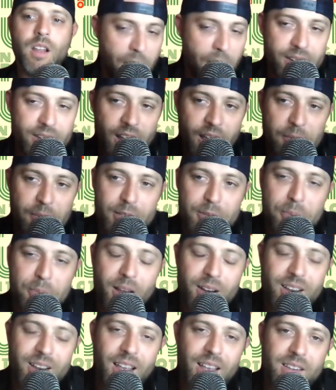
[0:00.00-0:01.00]
the time this
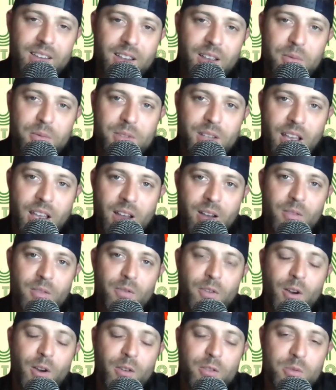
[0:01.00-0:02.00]
podcast comes out,
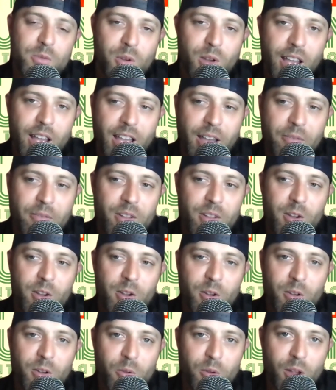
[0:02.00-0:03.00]
folks, we'll have
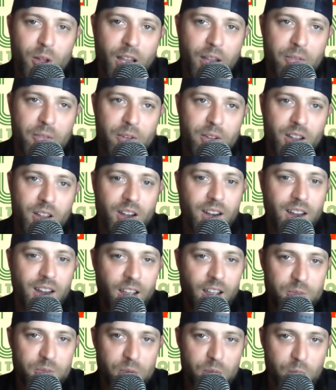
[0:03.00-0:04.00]
an
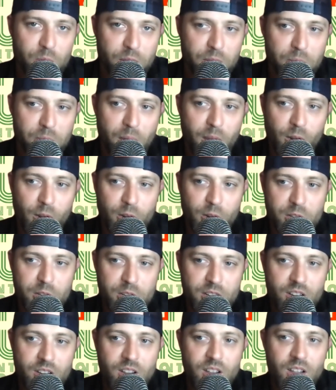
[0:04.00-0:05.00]
announcement with
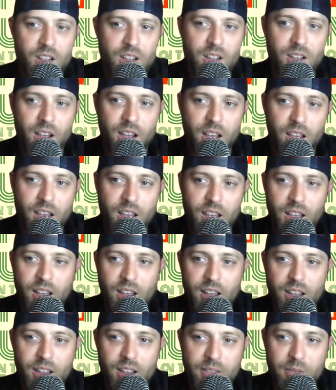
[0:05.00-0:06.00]
merch
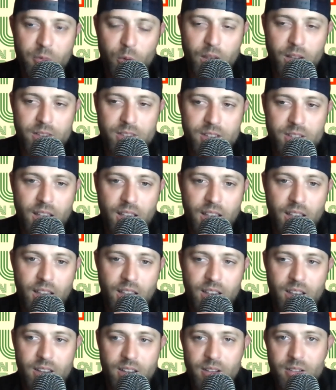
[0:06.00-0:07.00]
Wednesday.
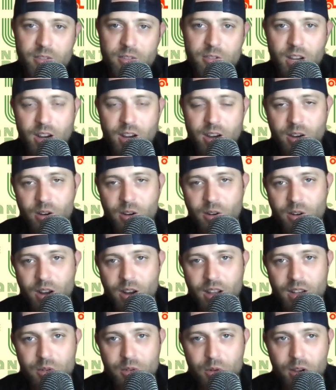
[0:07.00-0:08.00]
Check
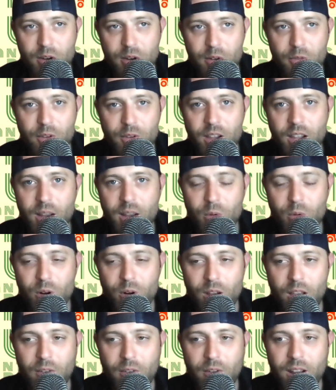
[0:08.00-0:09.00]
your Twitter feed. We're going
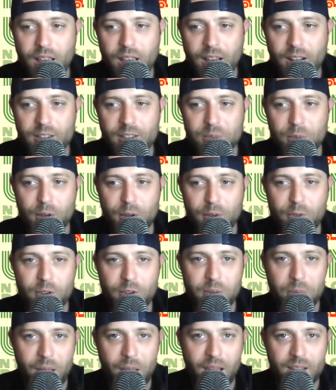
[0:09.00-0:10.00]
to have an announcement for the
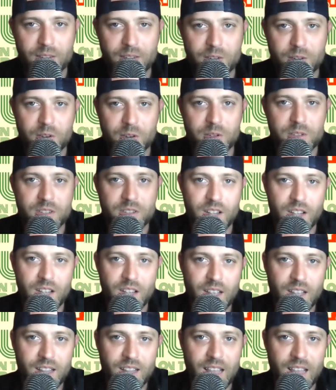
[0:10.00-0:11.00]
Masters.
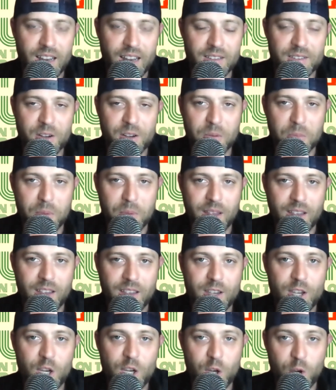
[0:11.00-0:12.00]
That is going to be
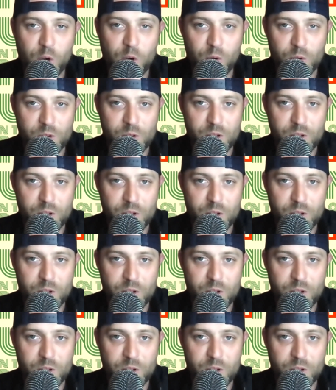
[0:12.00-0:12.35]
huge